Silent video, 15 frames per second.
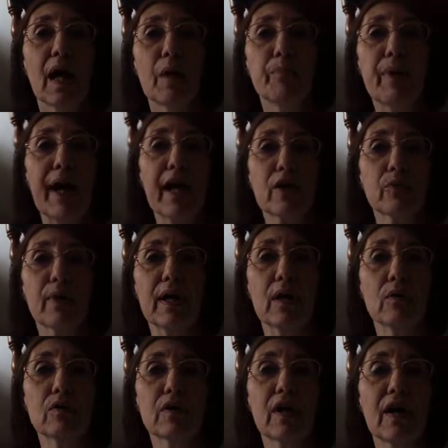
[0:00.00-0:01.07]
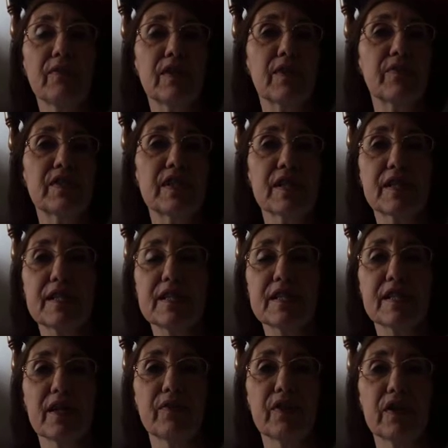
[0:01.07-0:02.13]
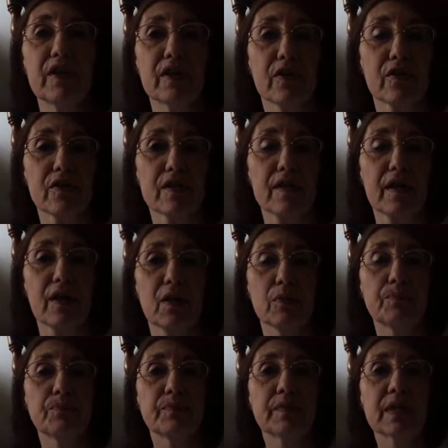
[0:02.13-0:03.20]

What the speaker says: a background, I've lived 67 years now,